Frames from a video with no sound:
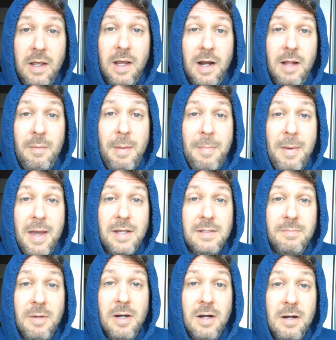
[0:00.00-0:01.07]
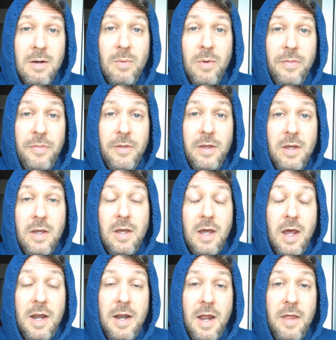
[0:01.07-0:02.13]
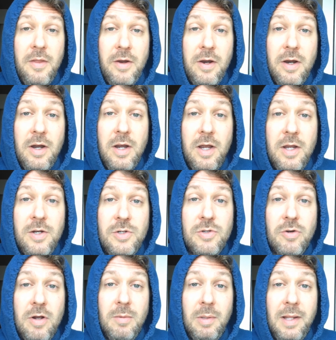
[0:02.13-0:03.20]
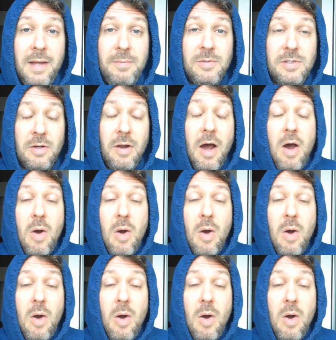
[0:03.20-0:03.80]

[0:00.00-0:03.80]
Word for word: And I'll be back tomorrow with another enjoyable episode.